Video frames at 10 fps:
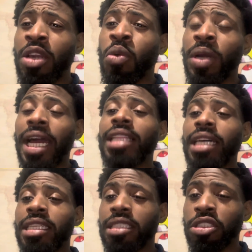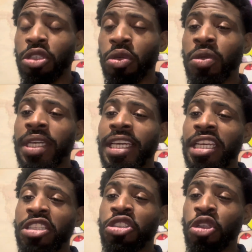What I like to do
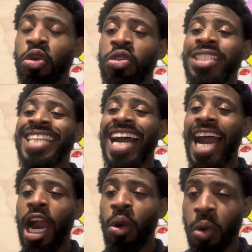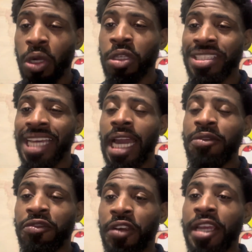is use the hour time
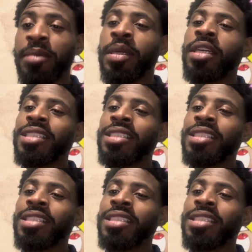frame